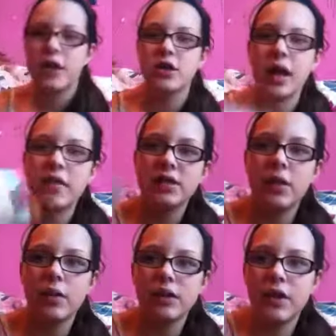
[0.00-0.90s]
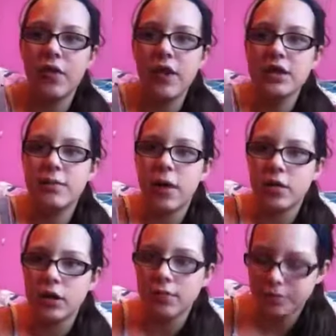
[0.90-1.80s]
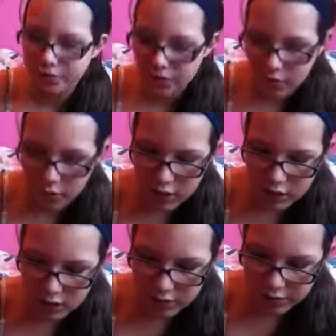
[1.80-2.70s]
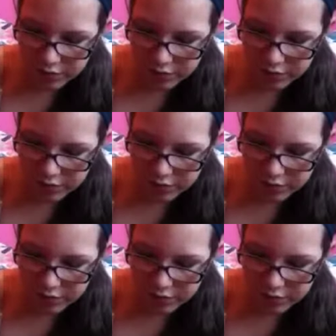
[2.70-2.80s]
I just have this NYC face powder, which